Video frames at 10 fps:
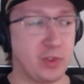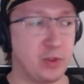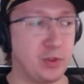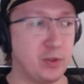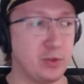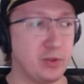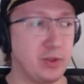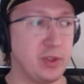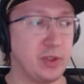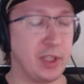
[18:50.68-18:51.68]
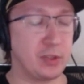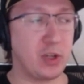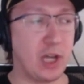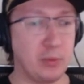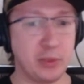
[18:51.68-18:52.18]
do, like, to
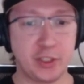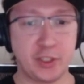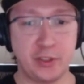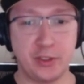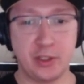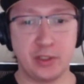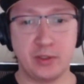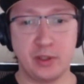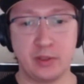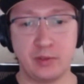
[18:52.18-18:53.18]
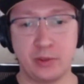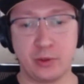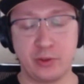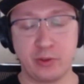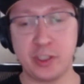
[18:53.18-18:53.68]
accomplish your
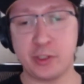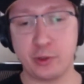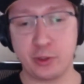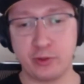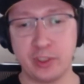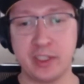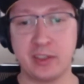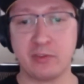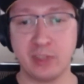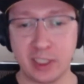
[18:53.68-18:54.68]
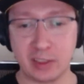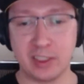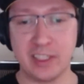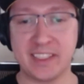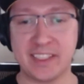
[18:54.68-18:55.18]
research really
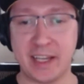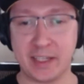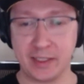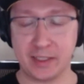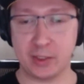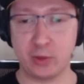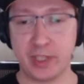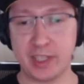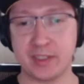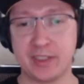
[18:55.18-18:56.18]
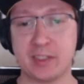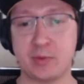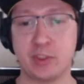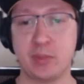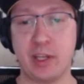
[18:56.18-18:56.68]
literally in seconds. So that's
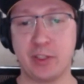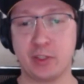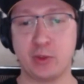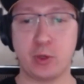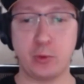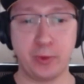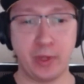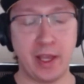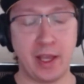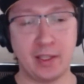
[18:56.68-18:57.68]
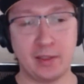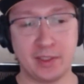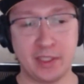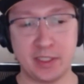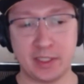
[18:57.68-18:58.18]
what the magic. So
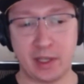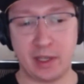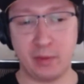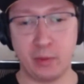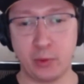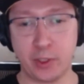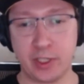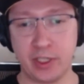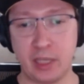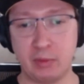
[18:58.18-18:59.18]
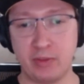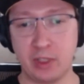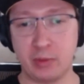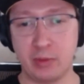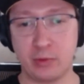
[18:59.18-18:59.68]
since I've been working in game
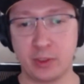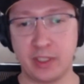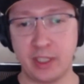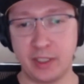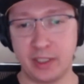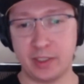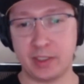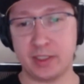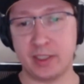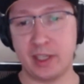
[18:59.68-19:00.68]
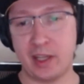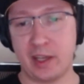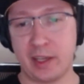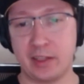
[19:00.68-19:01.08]
development for 10 years, I can